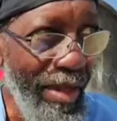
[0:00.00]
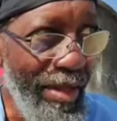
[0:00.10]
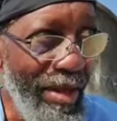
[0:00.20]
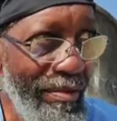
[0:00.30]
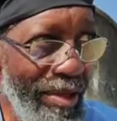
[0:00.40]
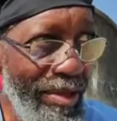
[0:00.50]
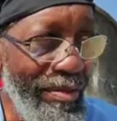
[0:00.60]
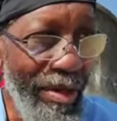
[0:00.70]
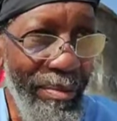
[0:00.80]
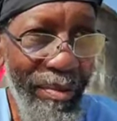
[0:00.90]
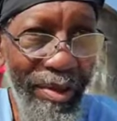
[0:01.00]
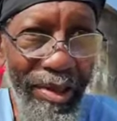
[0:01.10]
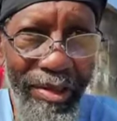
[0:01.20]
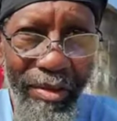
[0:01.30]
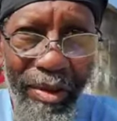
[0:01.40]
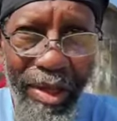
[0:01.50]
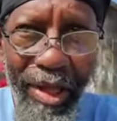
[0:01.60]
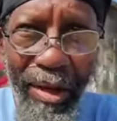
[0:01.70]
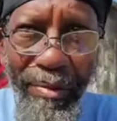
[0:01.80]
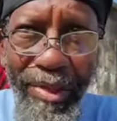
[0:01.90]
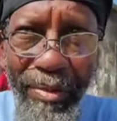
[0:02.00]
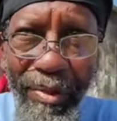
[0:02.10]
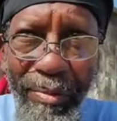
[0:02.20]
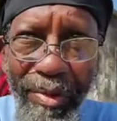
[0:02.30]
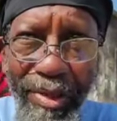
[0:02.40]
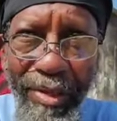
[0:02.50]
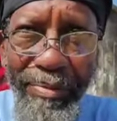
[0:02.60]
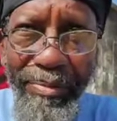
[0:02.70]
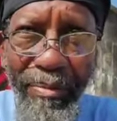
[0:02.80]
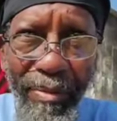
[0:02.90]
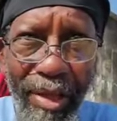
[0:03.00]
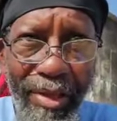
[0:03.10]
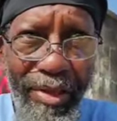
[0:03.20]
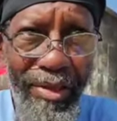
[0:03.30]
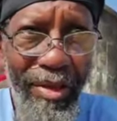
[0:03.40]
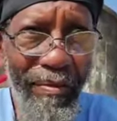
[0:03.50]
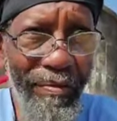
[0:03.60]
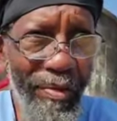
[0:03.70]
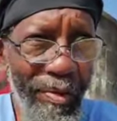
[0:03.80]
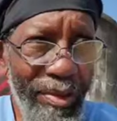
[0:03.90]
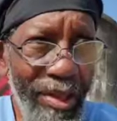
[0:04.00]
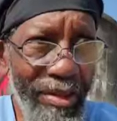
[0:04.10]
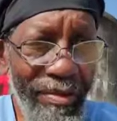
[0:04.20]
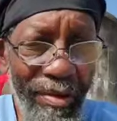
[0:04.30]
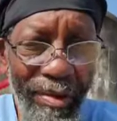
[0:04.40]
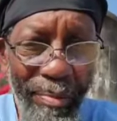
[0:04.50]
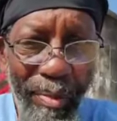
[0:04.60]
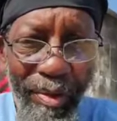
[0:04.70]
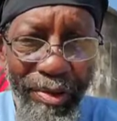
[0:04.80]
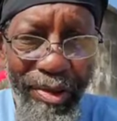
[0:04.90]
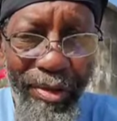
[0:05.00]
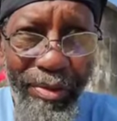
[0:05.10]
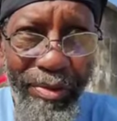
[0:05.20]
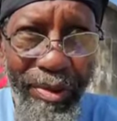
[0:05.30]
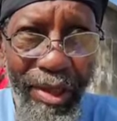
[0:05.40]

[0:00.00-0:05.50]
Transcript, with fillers: And I really do want to move things along. I want to say one more thing. This whole food thing is very important too.